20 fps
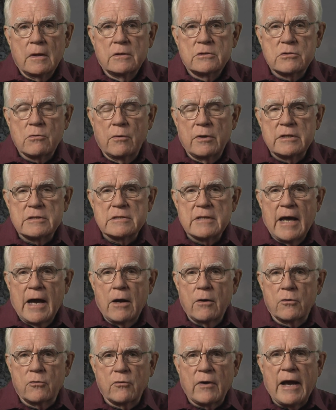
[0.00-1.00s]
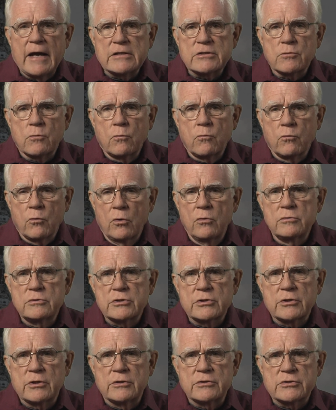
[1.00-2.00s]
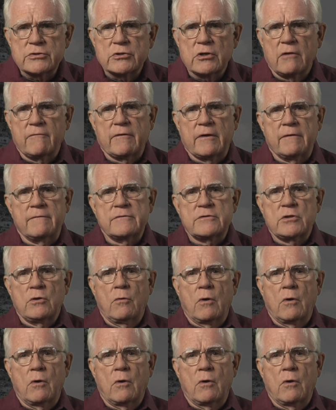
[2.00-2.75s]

So it is now grassroots conservatives